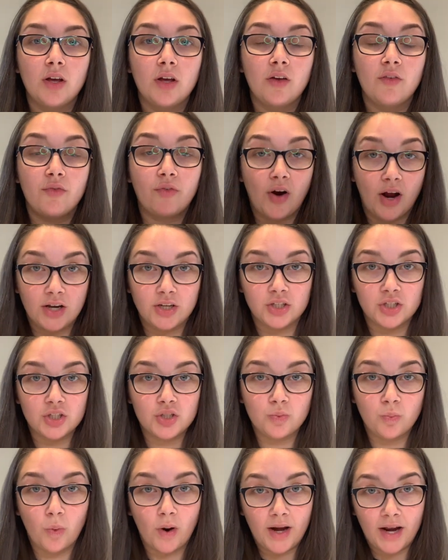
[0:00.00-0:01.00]

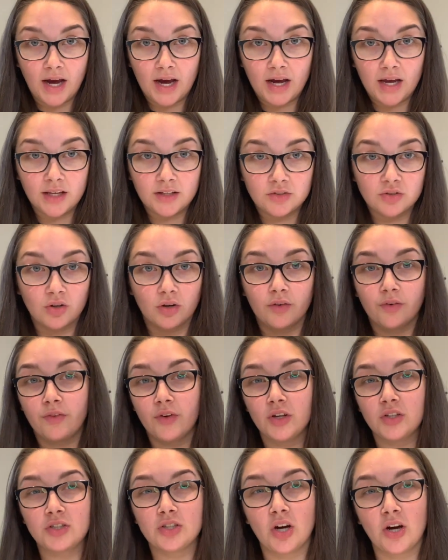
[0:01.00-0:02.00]
French when I sort of
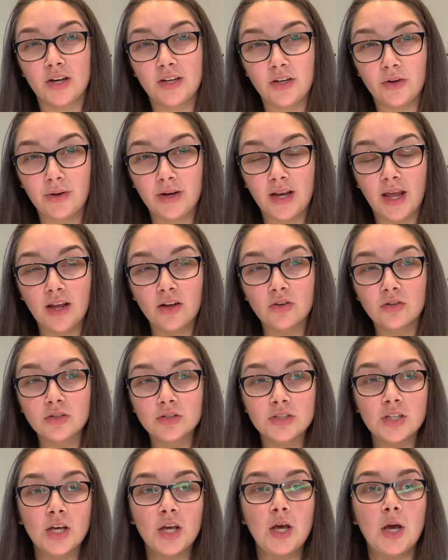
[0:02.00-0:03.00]
first started doing
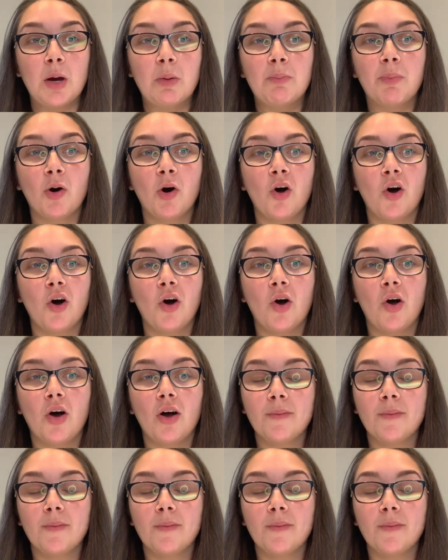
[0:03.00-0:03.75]
nails, but